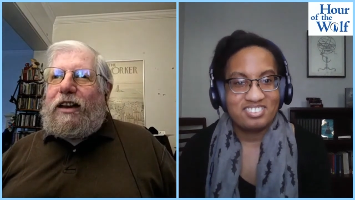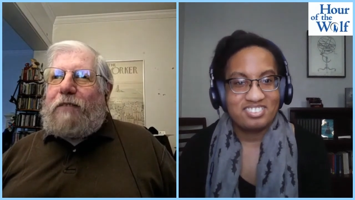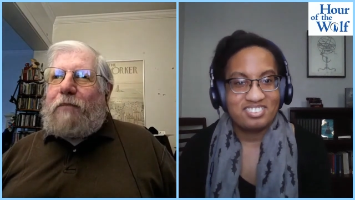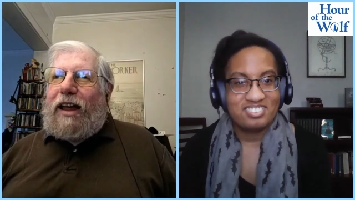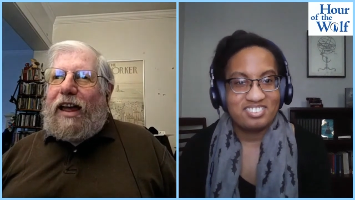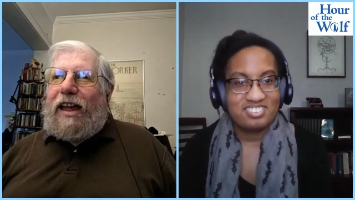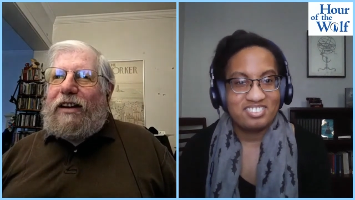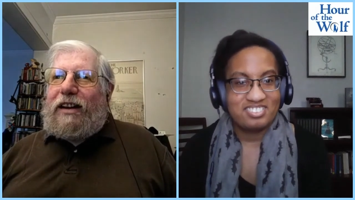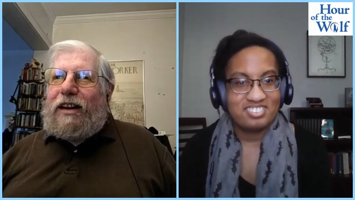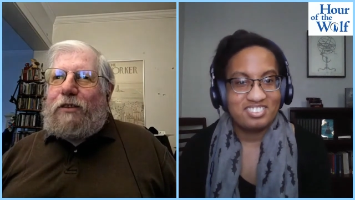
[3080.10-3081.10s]
Speaker 1: my head
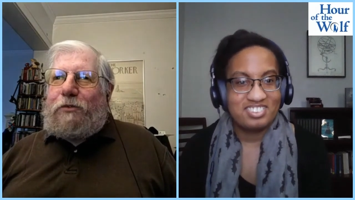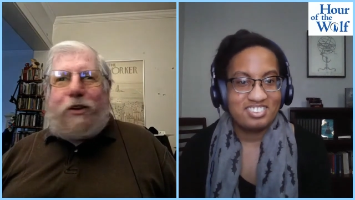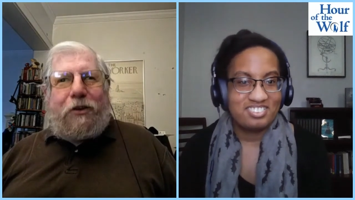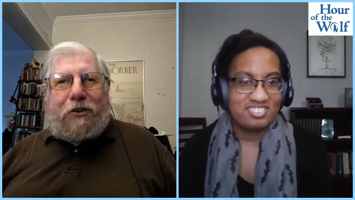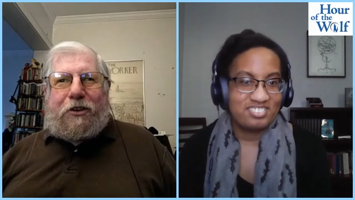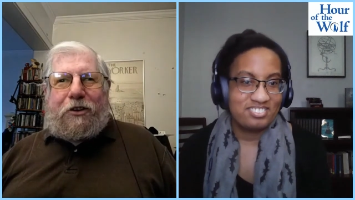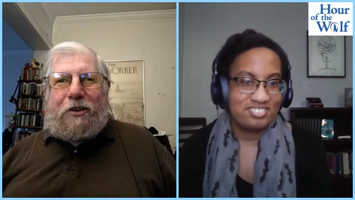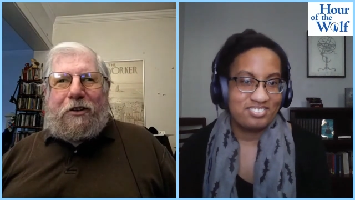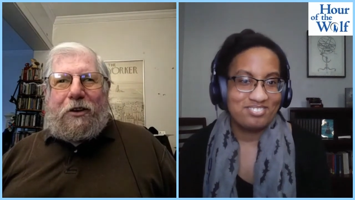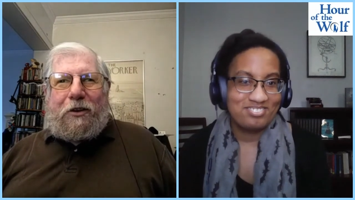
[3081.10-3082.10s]
in a future
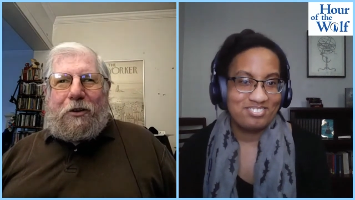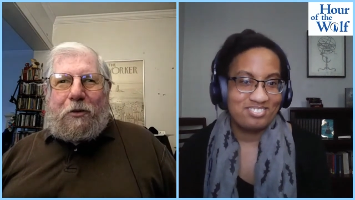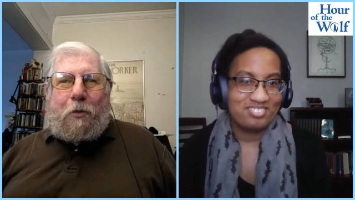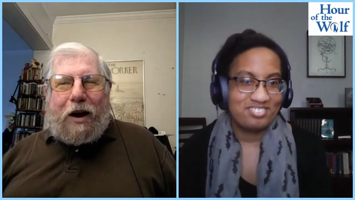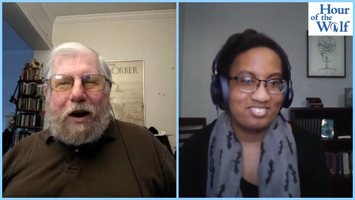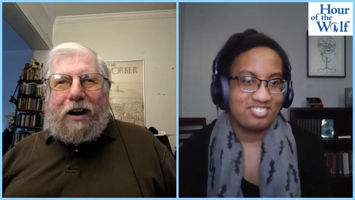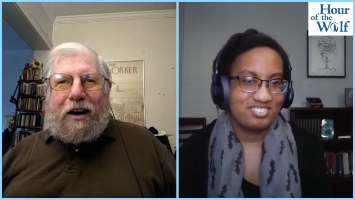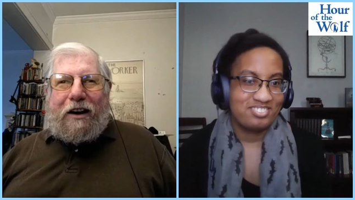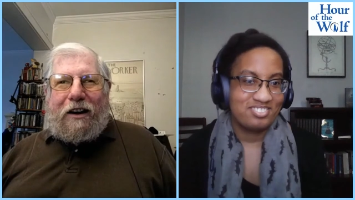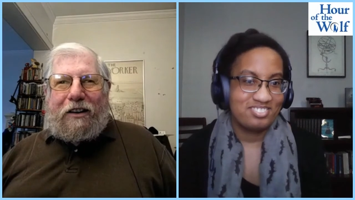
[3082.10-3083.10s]

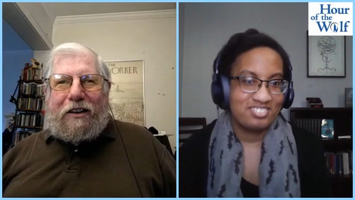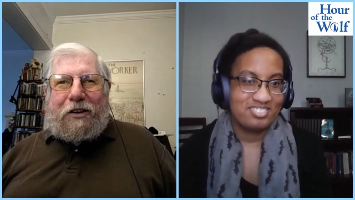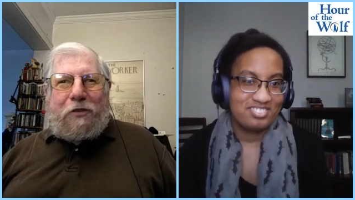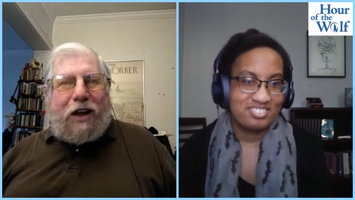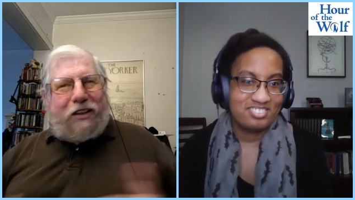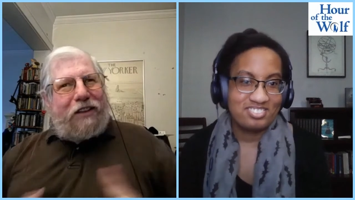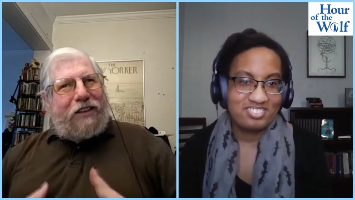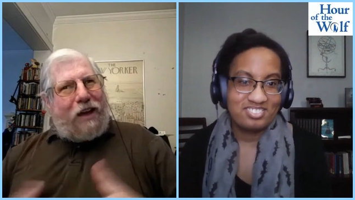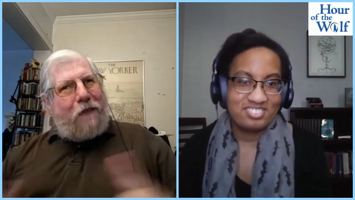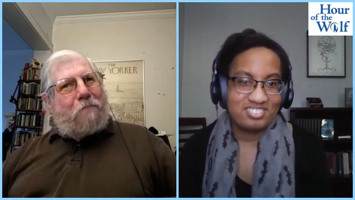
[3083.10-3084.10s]
where you've got this
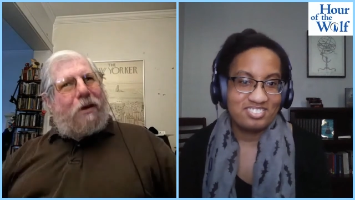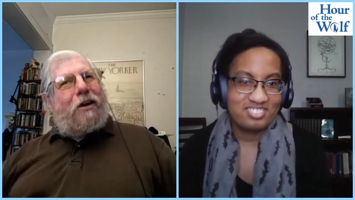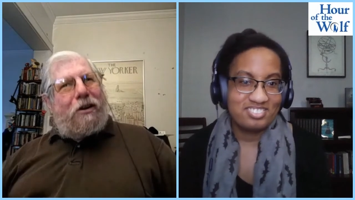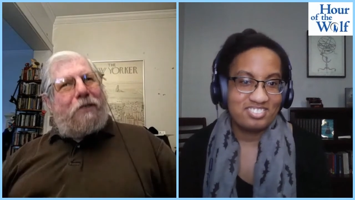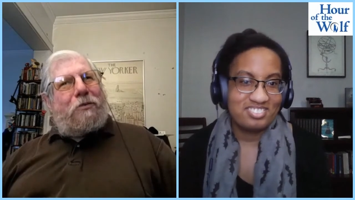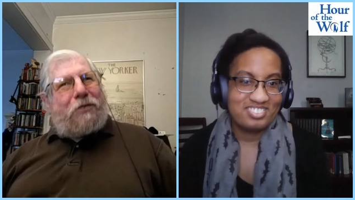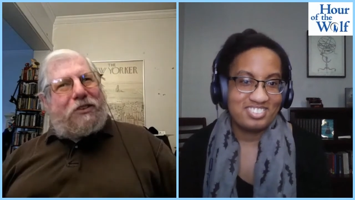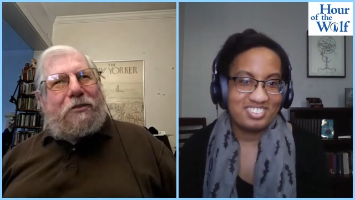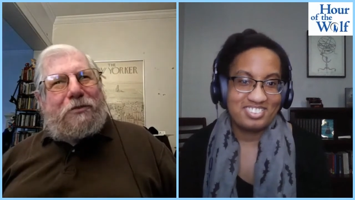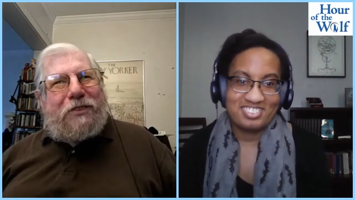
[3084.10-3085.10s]
empire of
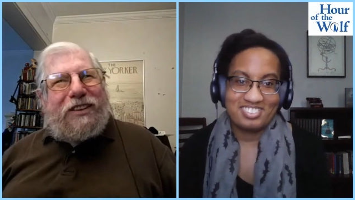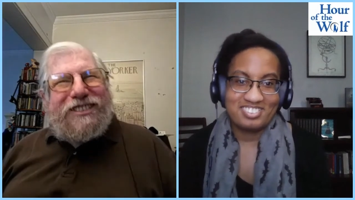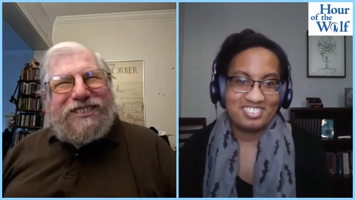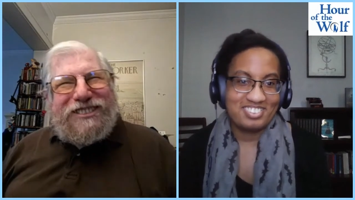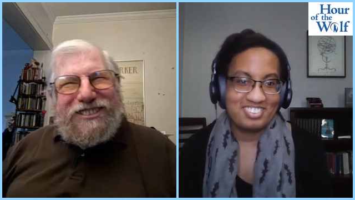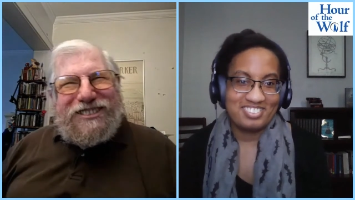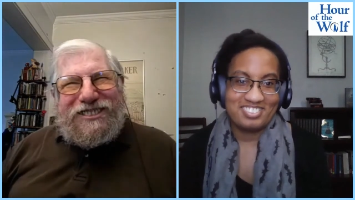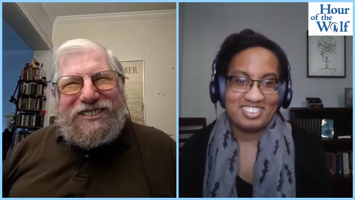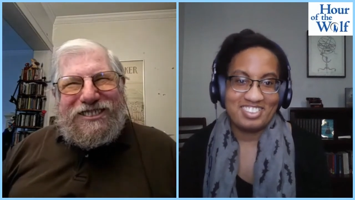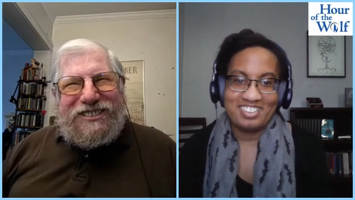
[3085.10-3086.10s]
stuff.
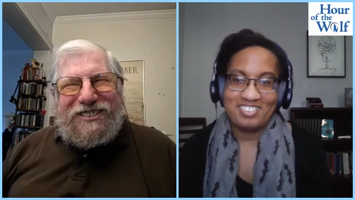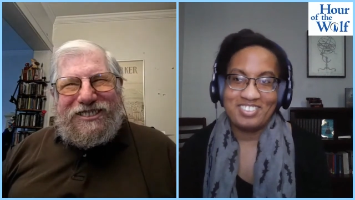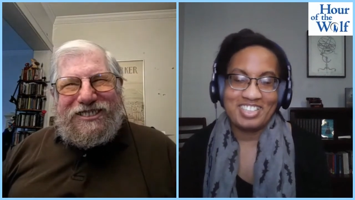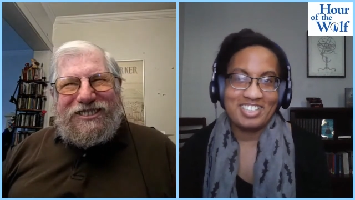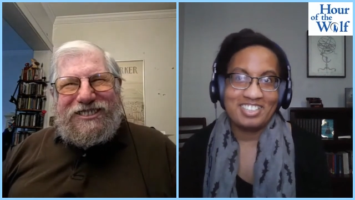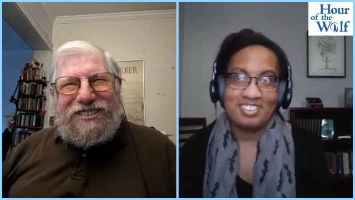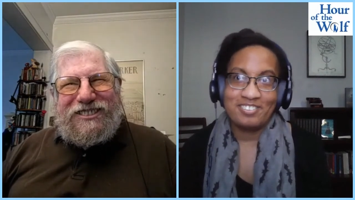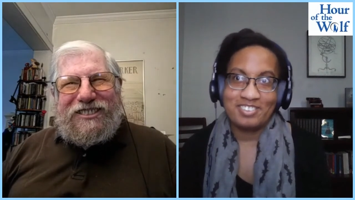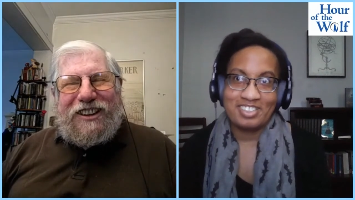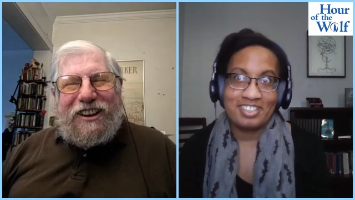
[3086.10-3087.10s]
Speaker 2: Yeah, I mean, I got
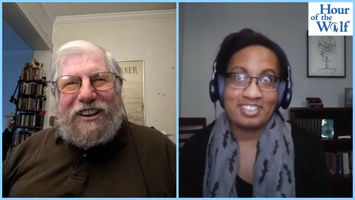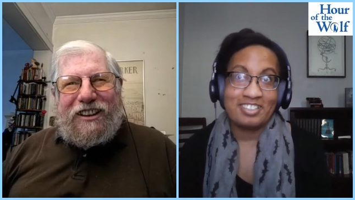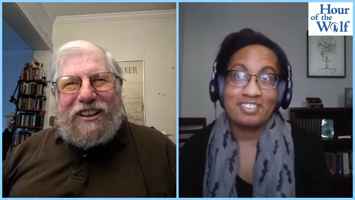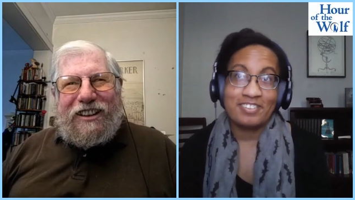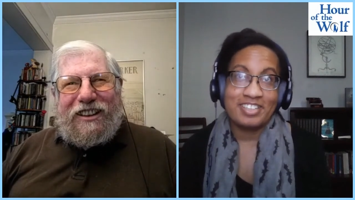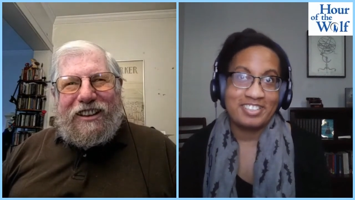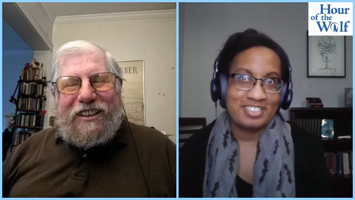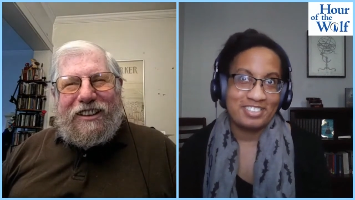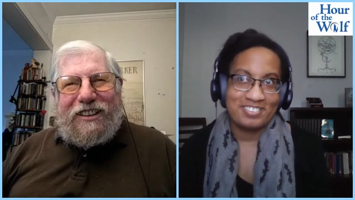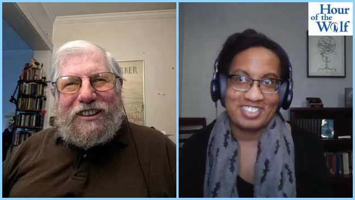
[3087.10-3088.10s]
enough. I got enough
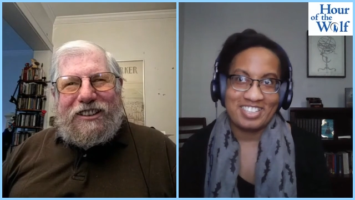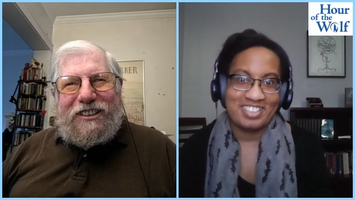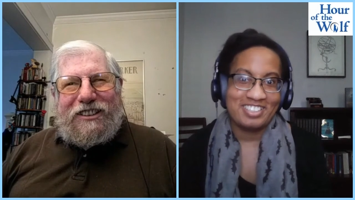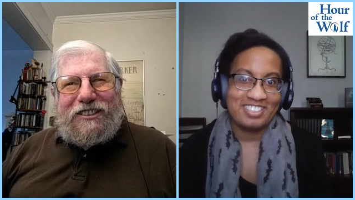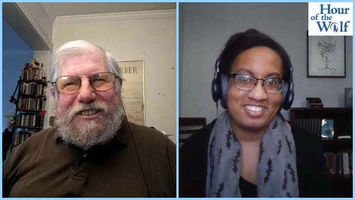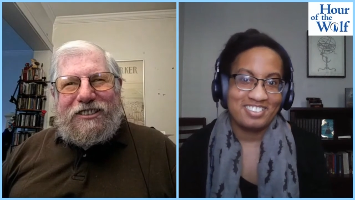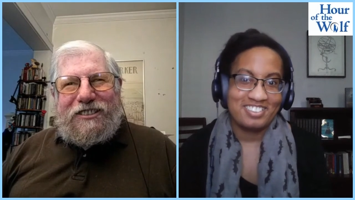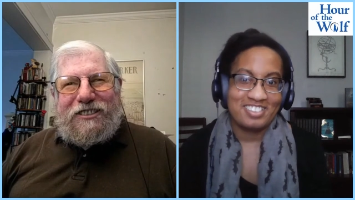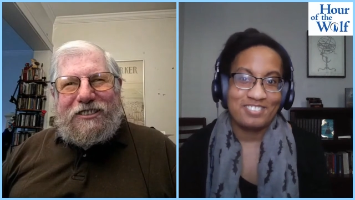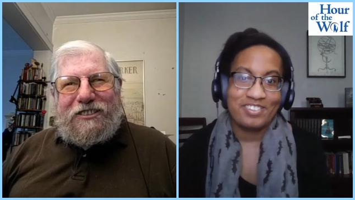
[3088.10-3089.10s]
ideas for that. I think
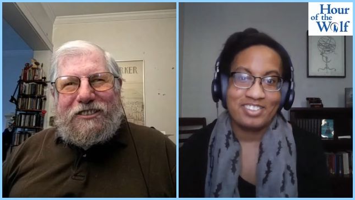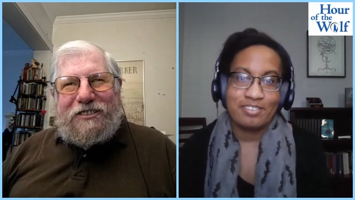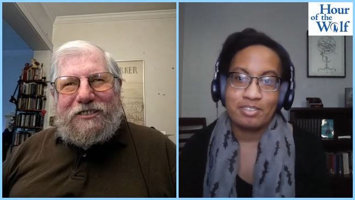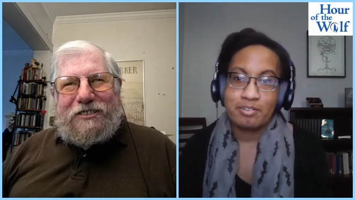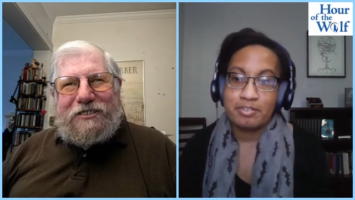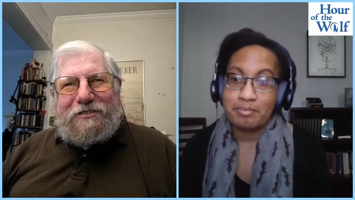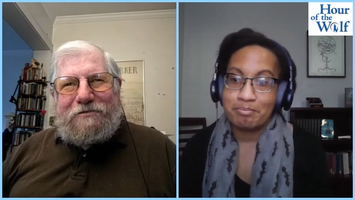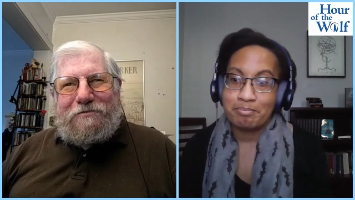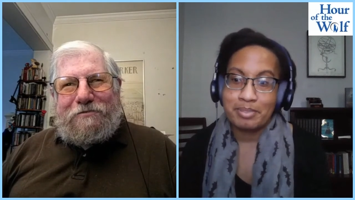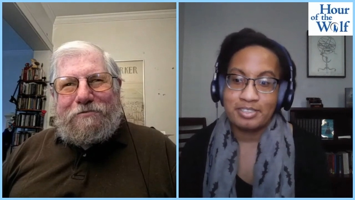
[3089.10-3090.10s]
it's it's funny, but I
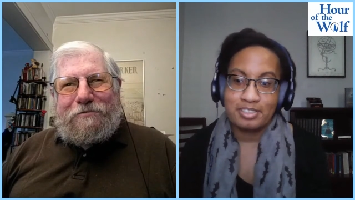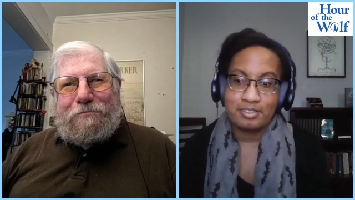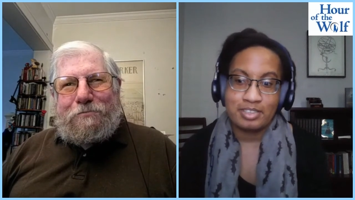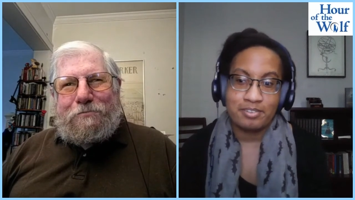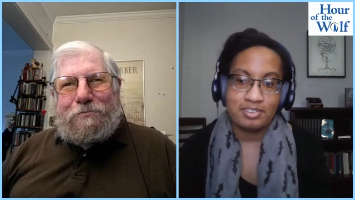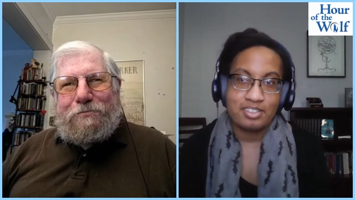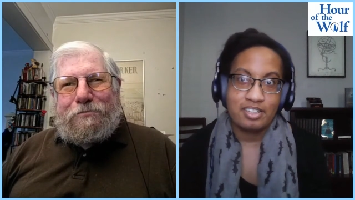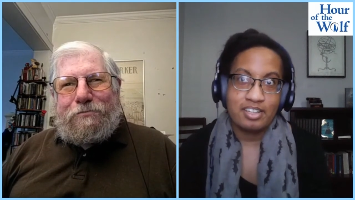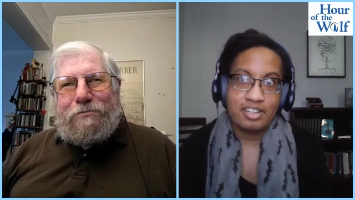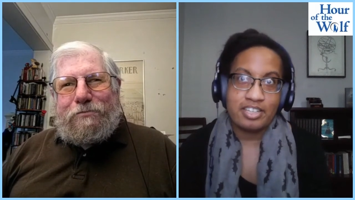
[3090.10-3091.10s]
remember busy
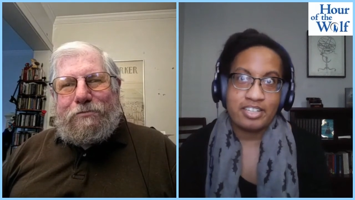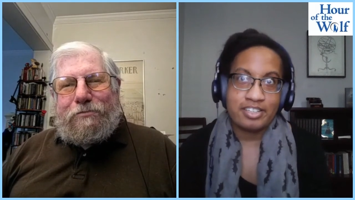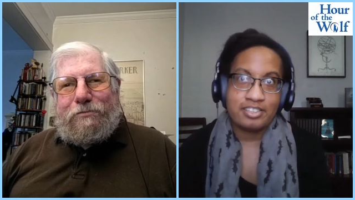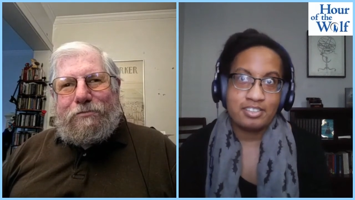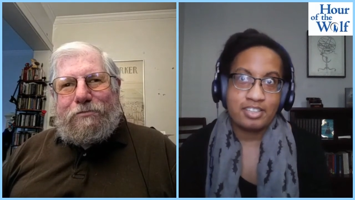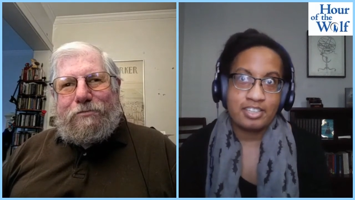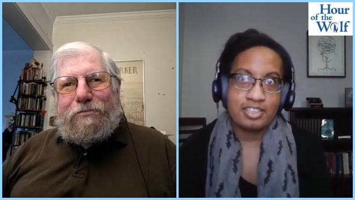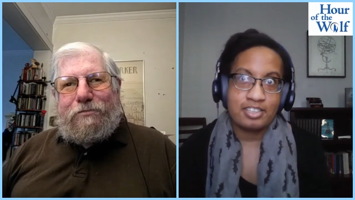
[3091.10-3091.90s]
because I think I had